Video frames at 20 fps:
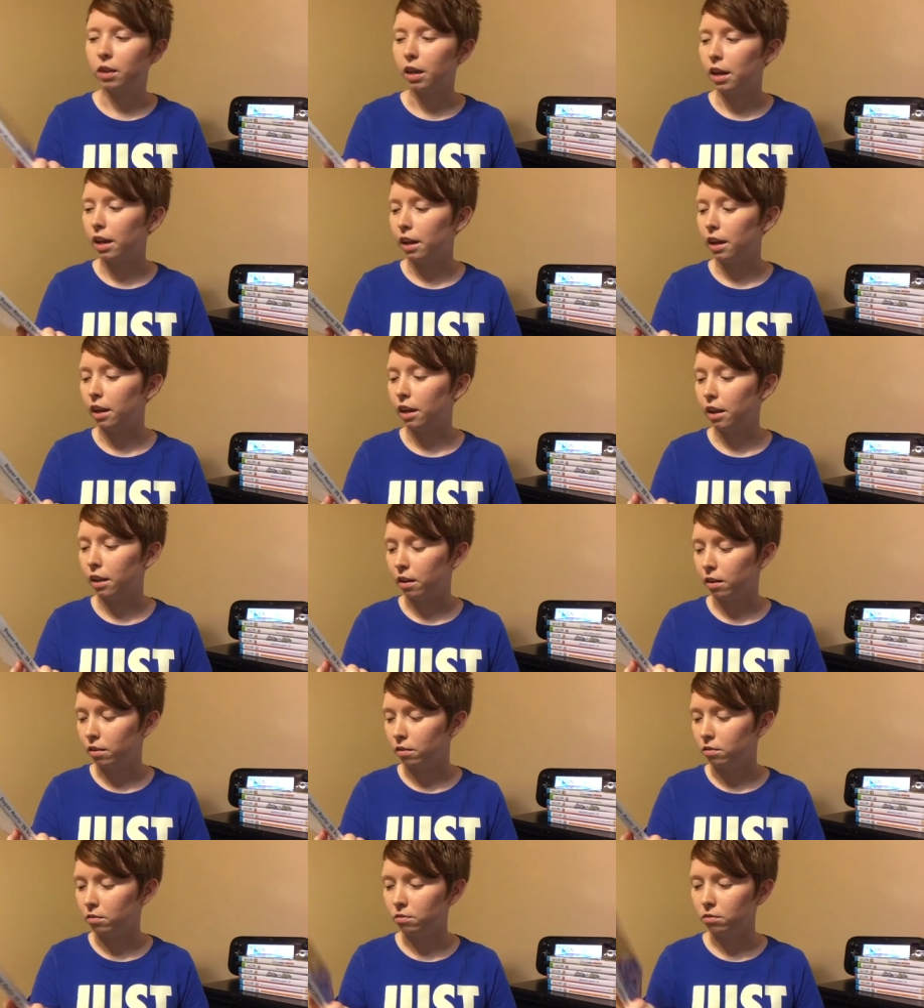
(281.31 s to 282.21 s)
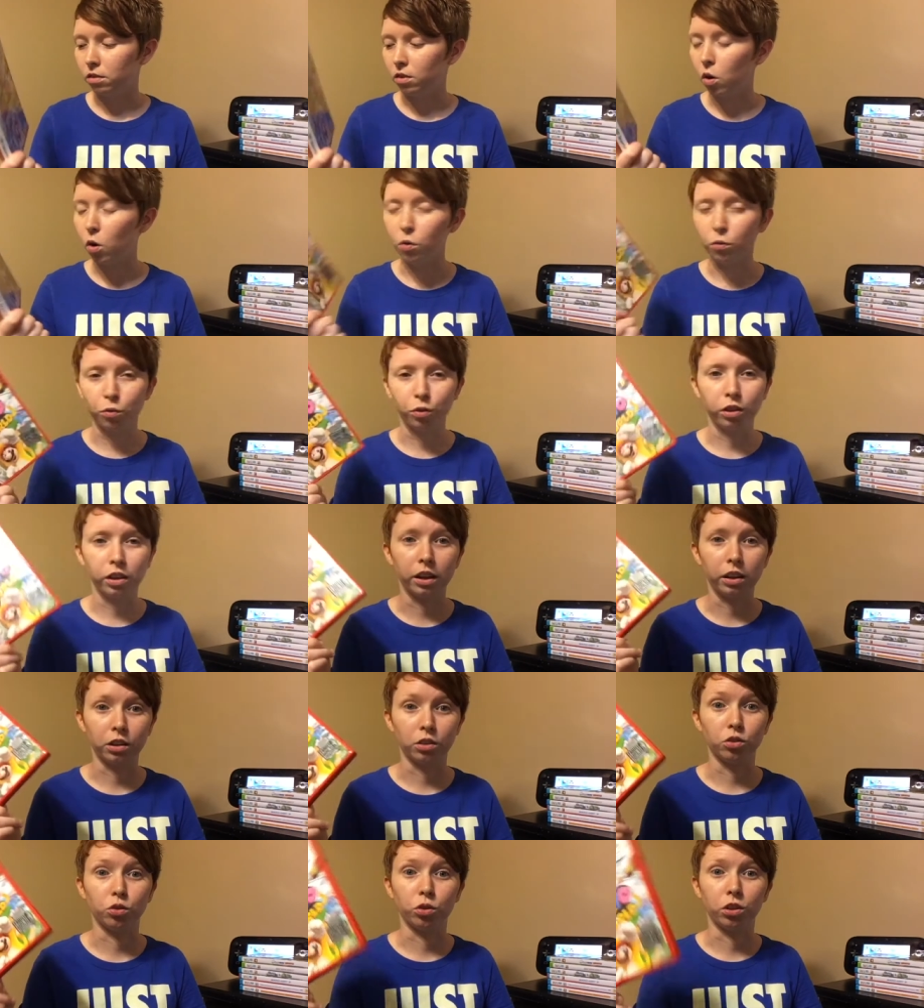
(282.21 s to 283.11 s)
and hopefully I
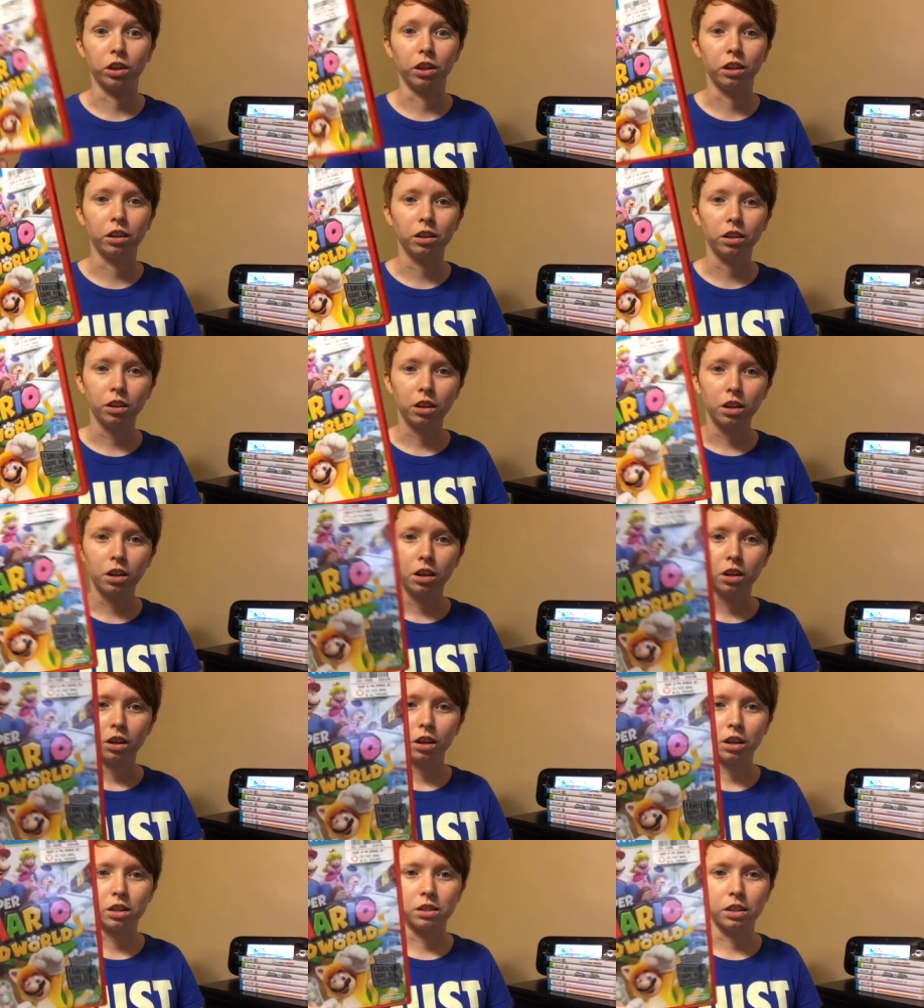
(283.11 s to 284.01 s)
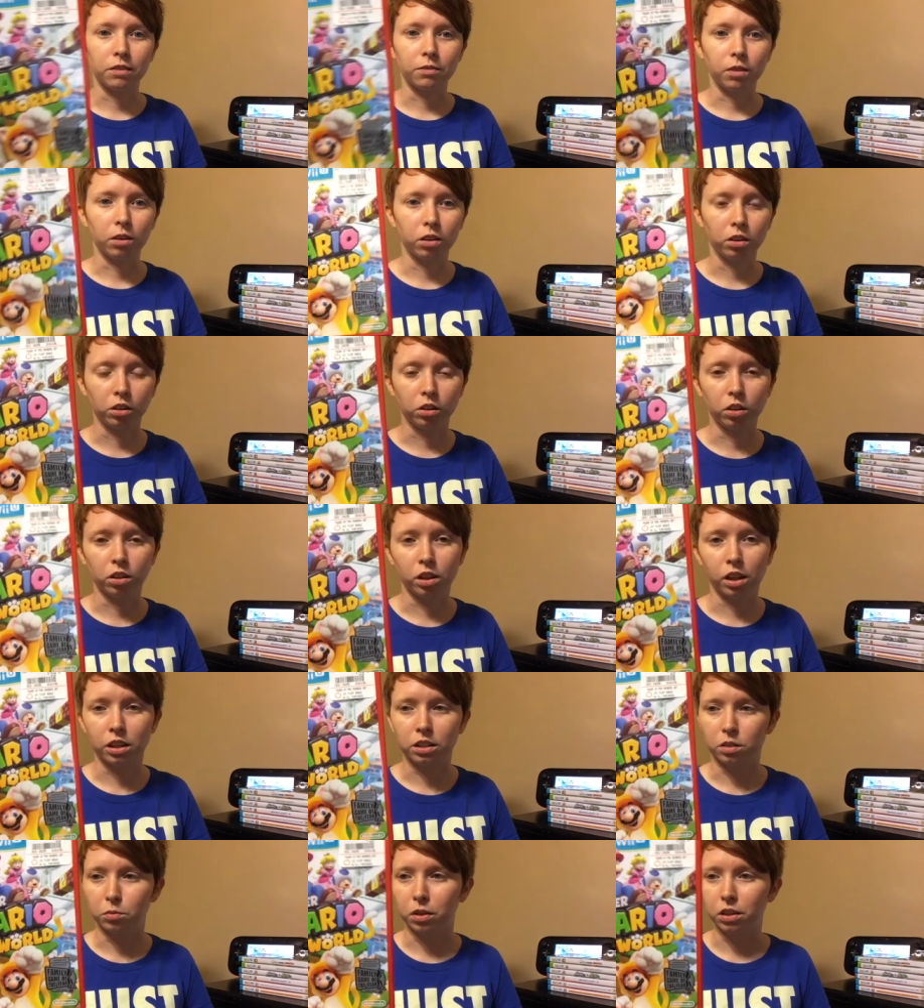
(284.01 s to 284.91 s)
enjoy it, because I've heard good
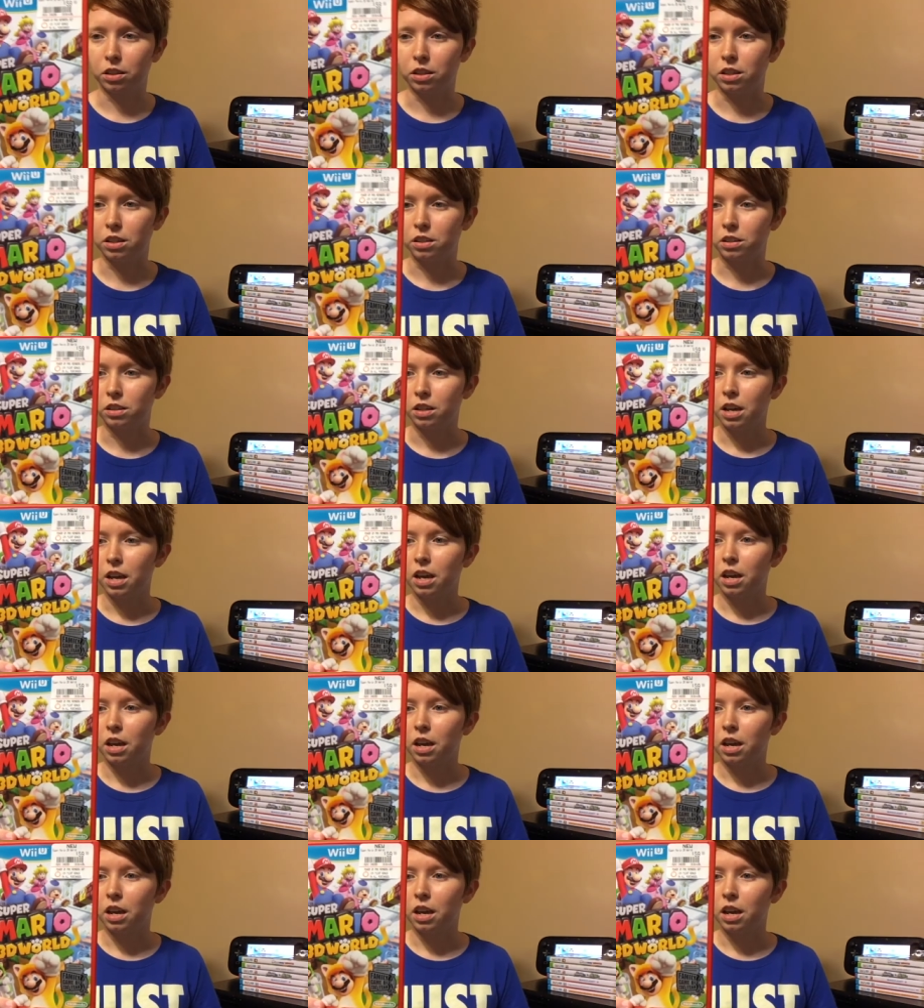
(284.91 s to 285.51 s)
things about this.